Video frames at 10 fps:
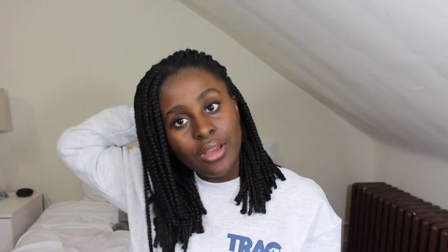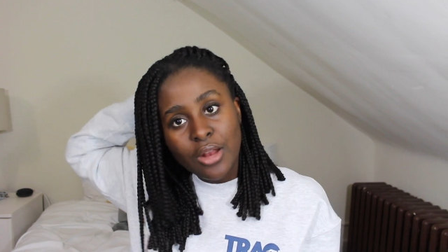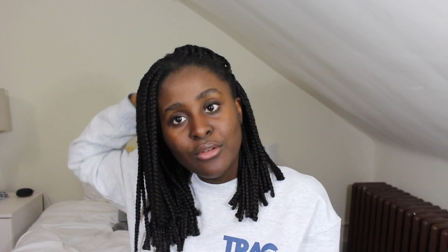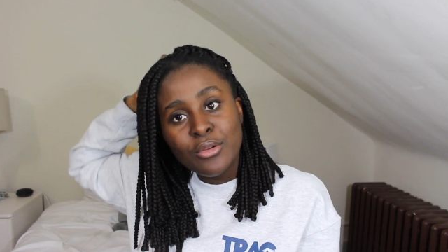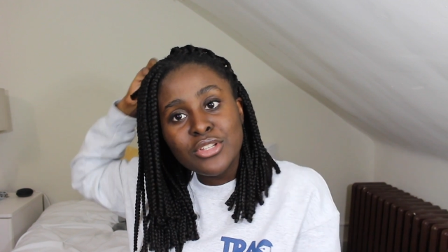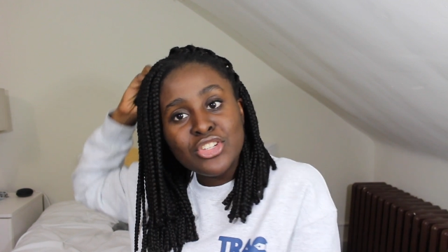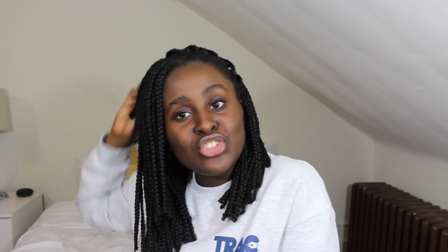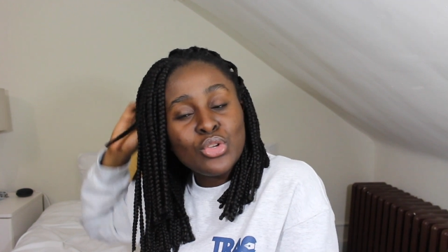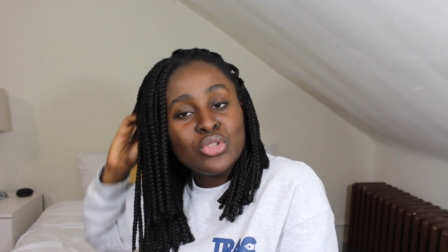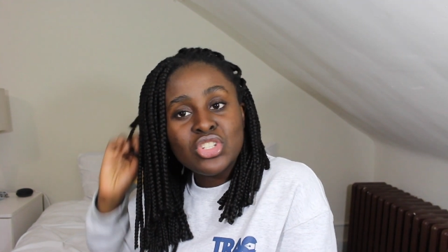I don't know, it's
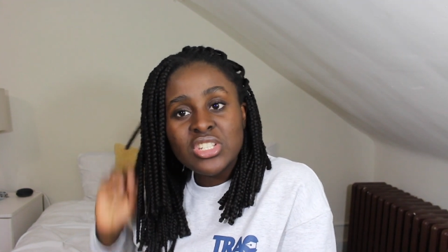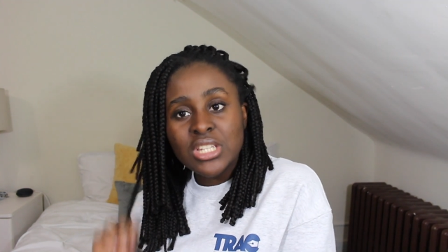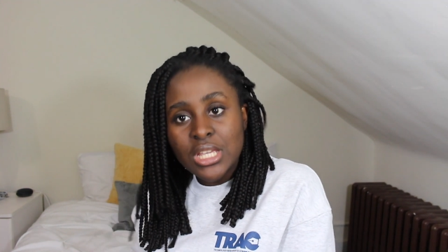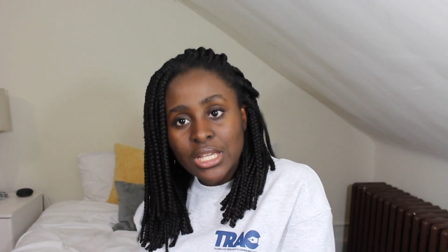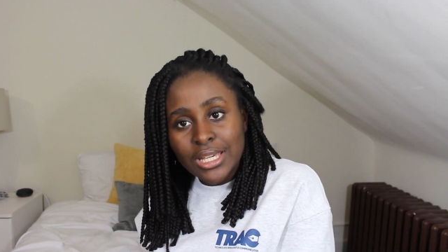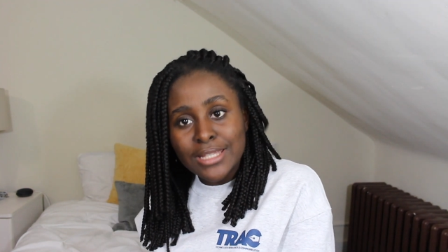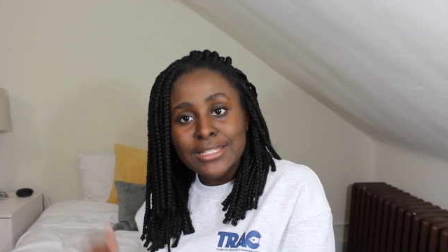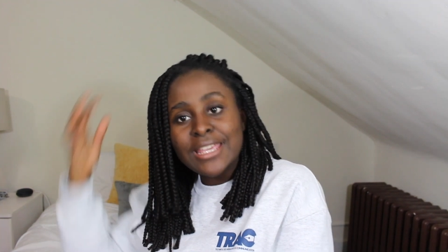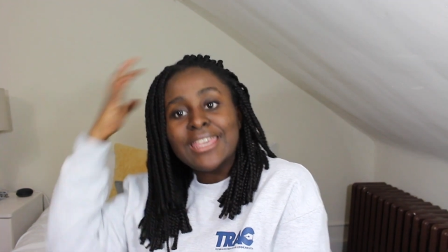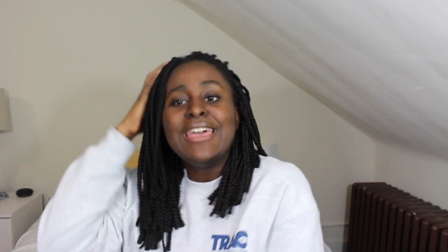just so chic.
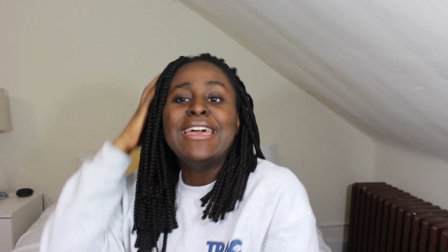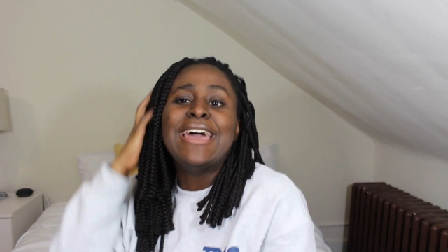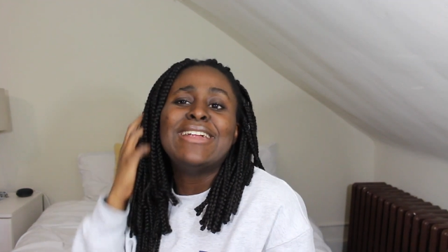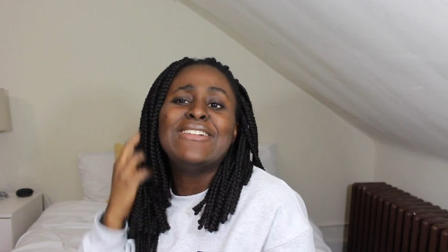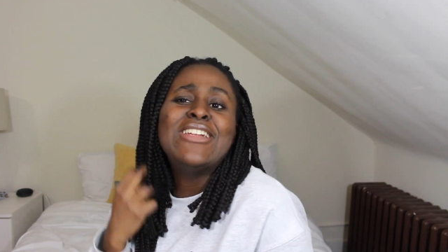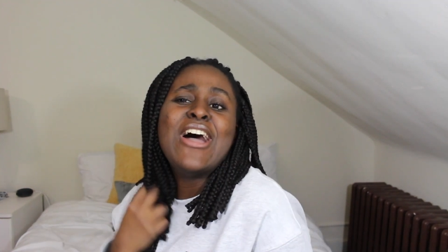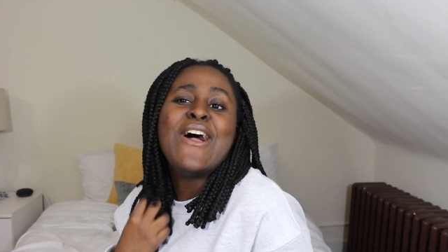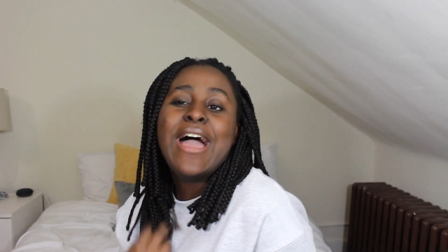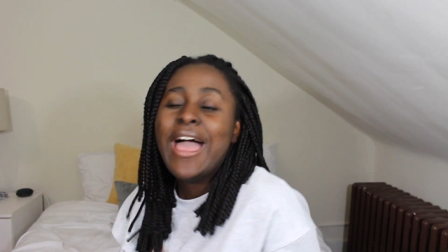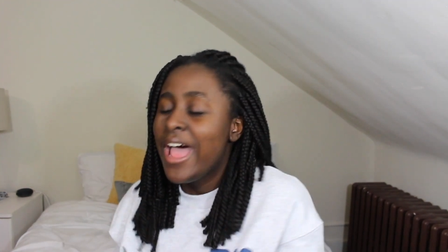It's like I don't
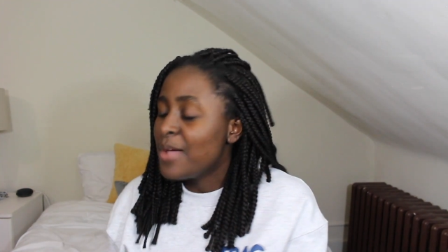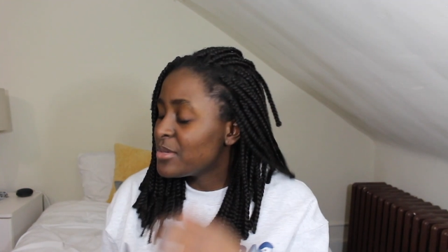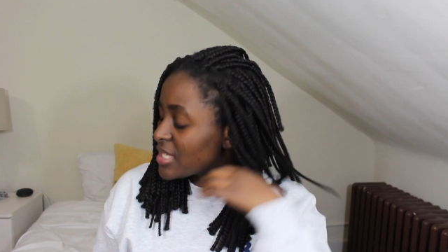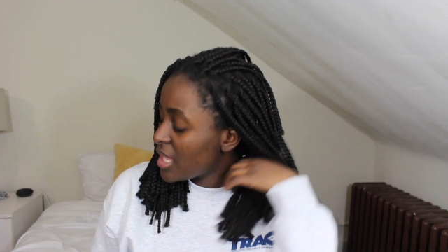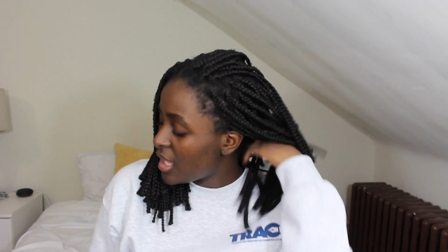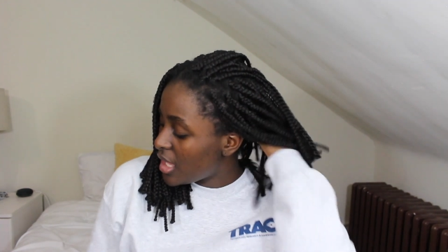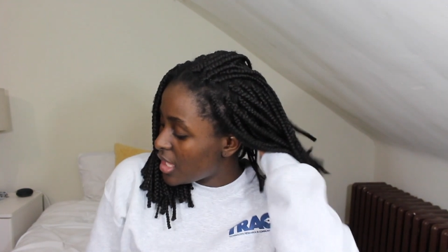know, I'm just like